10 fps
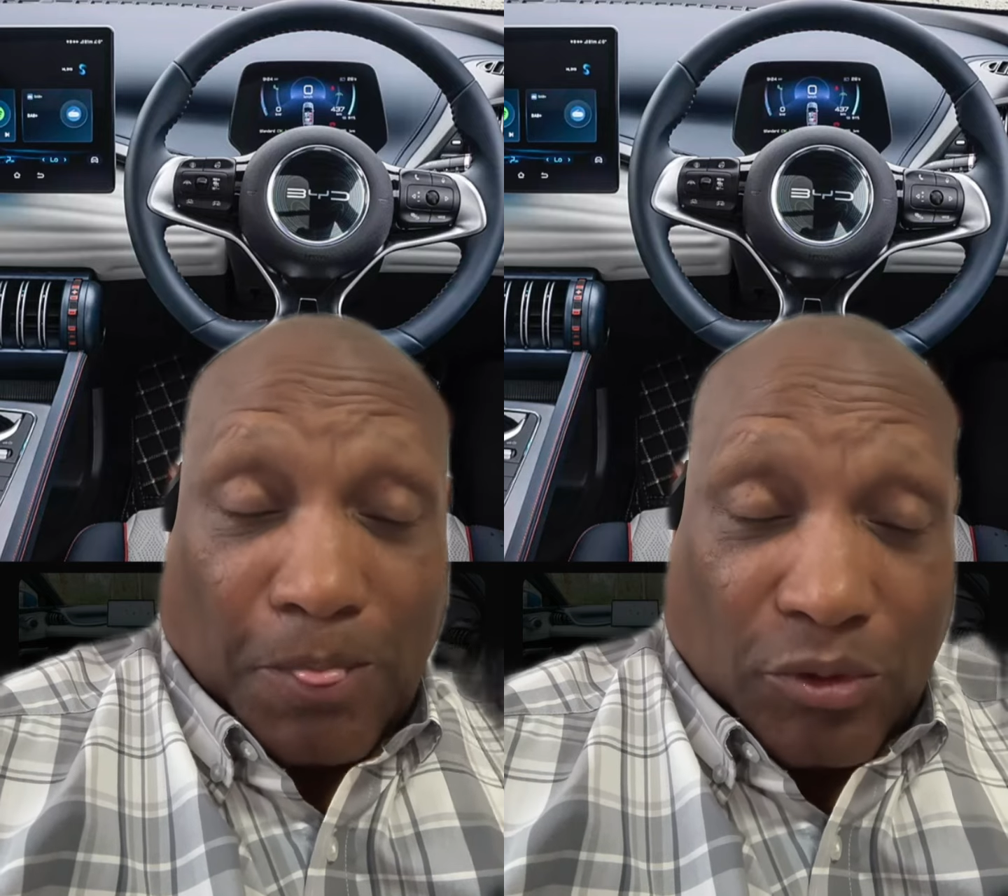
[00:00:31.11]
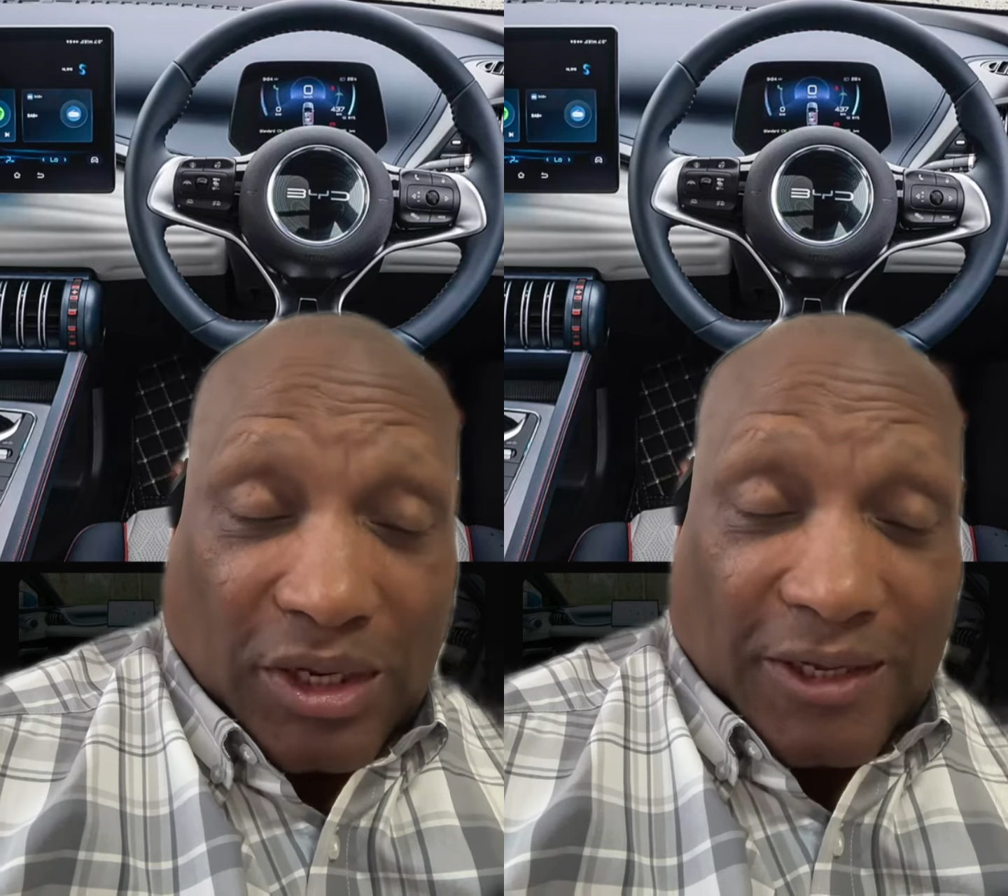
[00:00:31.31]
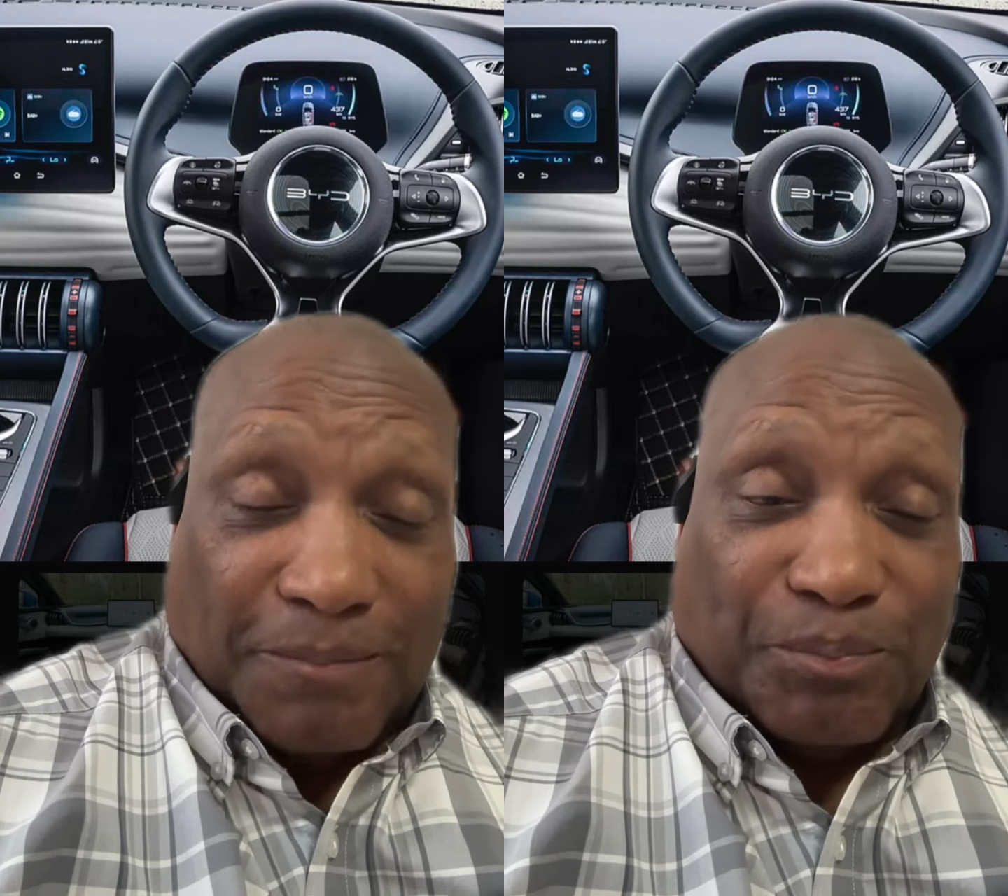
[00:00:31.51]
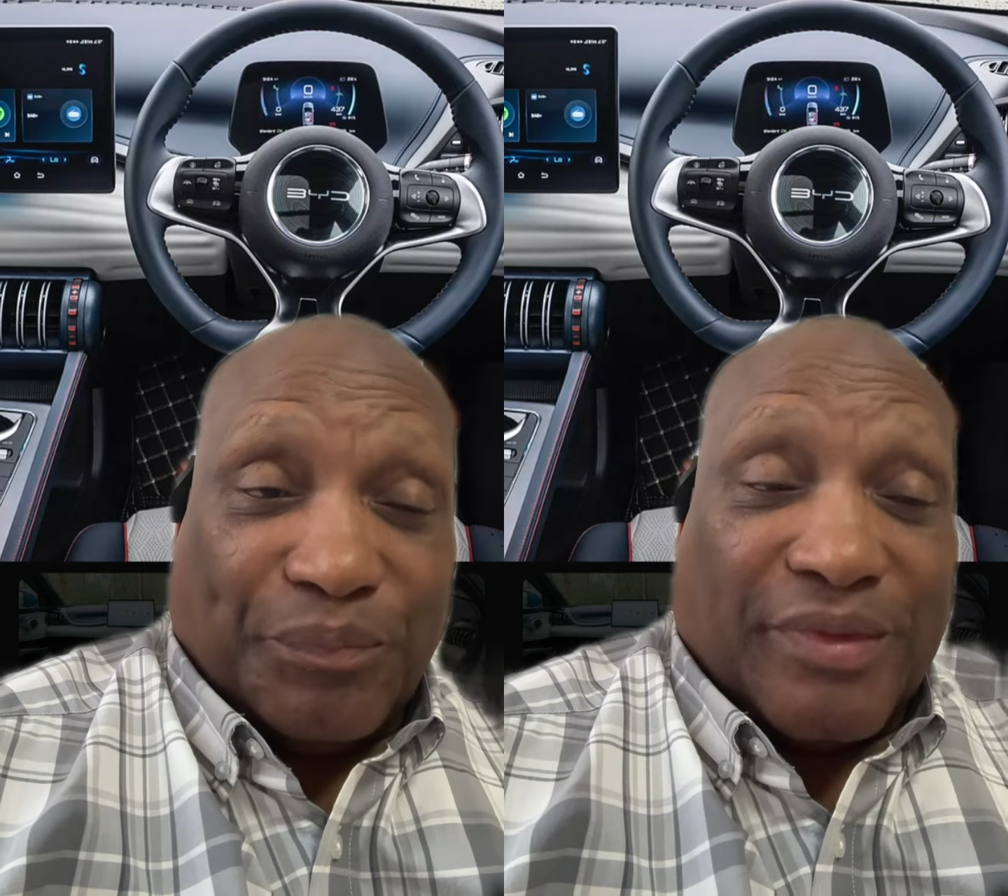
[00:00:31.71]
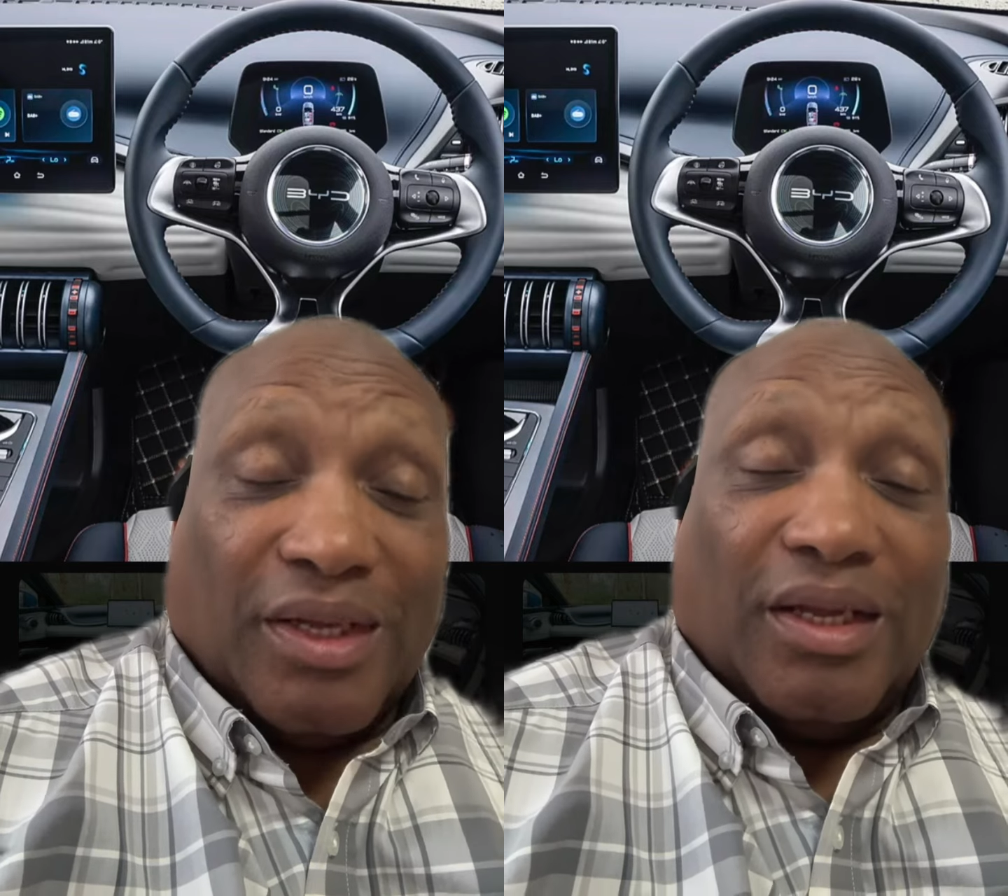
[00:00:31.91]
Okay,
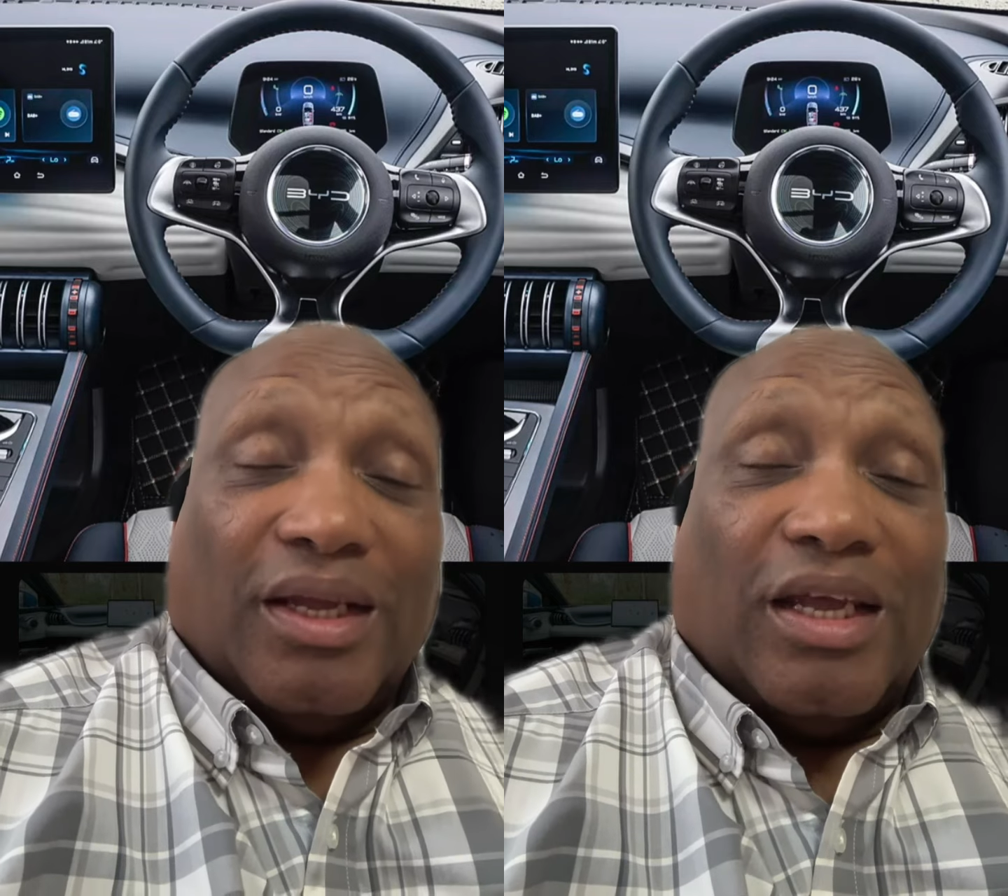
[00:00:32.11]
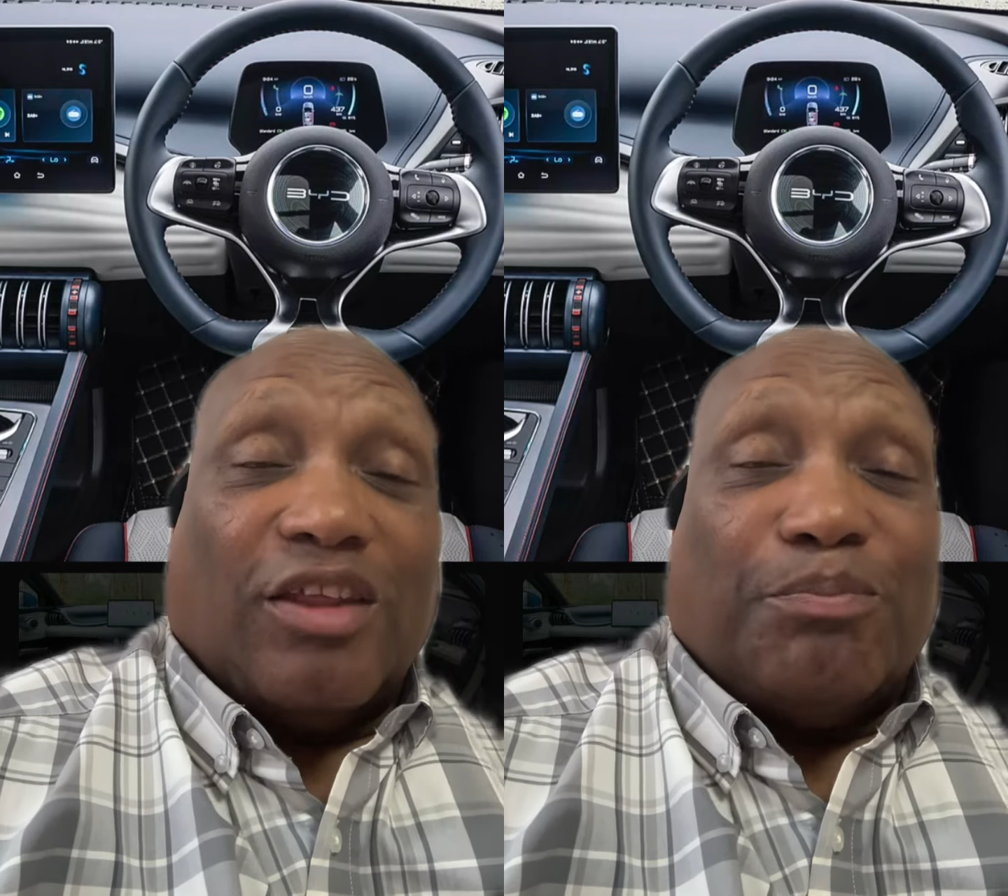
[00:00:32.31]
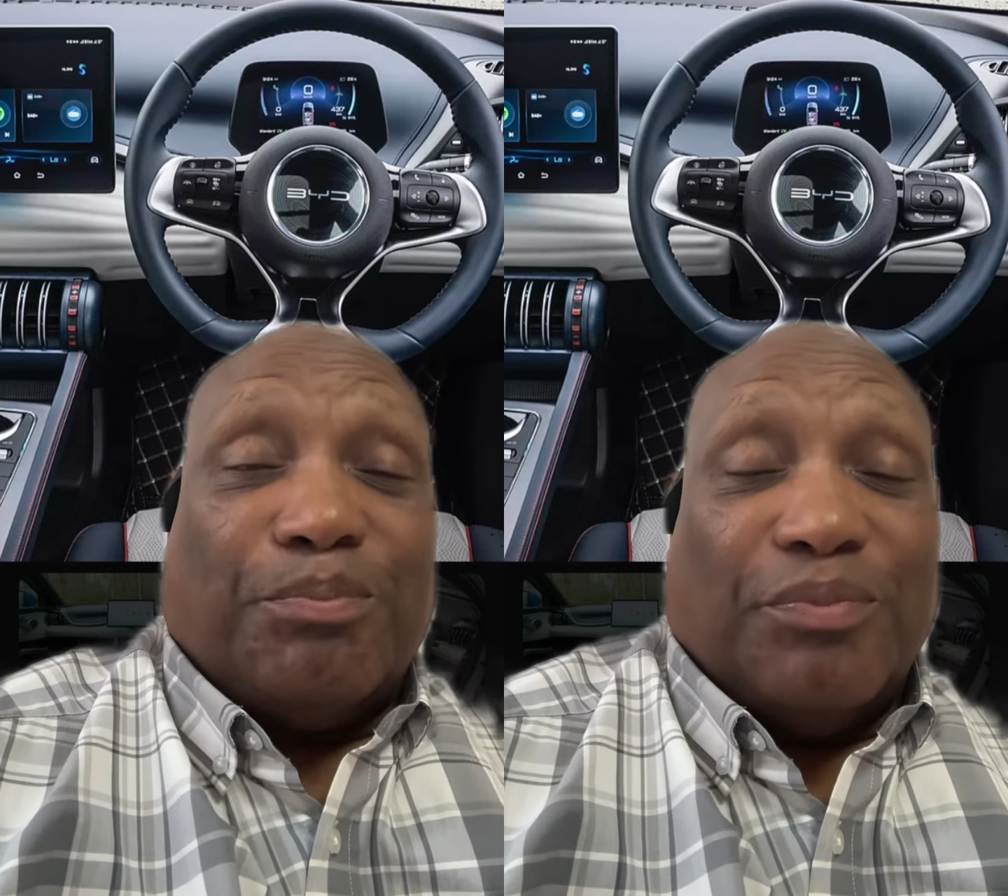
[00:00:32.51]
it's